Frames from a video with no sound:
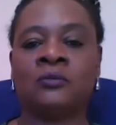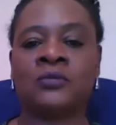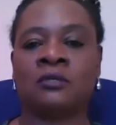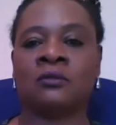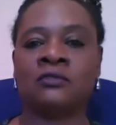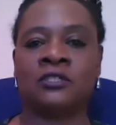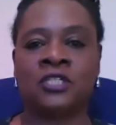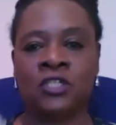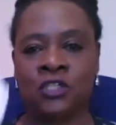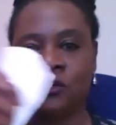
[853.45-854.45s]
So I've got a
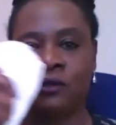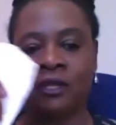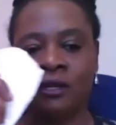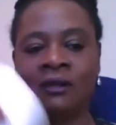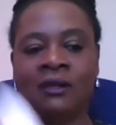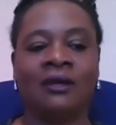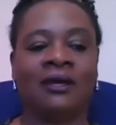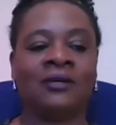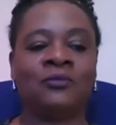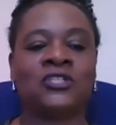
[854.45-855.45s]
tissue here
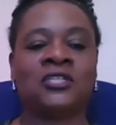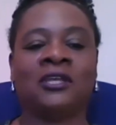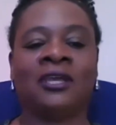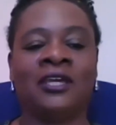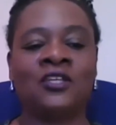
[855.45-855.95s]
just in case,